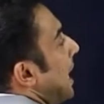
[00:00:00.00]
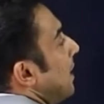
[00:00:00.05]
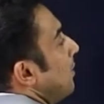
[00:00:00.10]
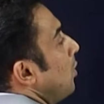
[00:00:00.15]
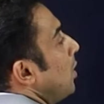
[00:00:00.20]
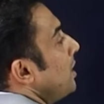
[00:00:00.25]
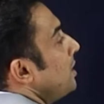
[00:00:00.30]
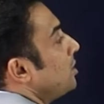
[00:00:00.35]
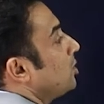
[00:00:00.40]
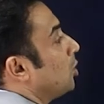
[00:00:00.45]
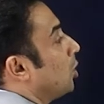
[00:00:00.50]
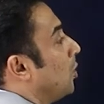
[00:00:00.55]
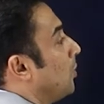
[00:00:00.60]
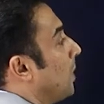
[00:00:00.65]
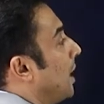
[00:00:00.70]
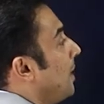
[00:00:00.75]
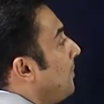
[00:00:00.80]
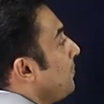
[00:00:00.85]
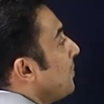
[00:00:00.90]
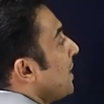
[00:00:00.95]
avoid
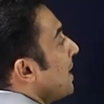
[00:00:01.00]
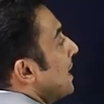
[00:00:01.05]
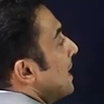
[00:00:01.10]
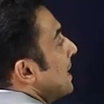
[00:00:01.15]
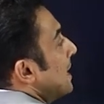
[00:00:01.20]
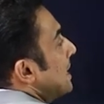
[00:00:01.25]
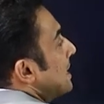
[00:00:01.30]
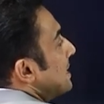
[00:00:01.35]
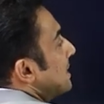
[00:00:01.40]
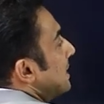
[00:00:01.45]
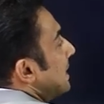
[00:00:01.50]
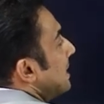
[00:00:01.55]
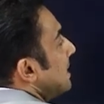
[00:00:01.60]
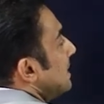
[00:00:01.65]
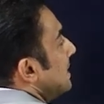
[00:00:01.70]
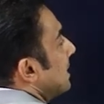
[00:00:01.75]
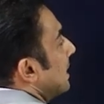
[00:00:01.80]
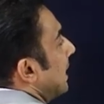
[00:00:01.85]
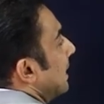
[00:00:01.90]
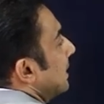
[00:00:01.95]
stoma.
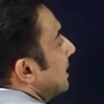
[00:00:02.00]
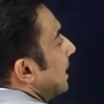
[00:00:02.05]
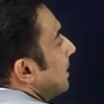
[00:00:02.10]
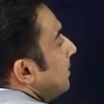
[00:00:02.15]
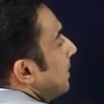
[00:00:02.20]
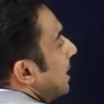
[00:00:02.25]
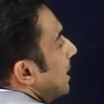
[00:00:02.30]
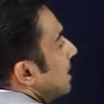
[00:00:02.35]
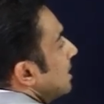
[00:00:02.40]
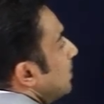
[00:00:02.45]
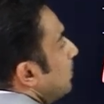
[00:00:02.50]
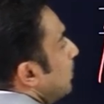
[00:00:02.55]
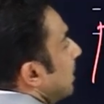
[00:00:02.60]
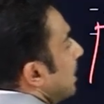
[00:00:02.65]
Since rectum is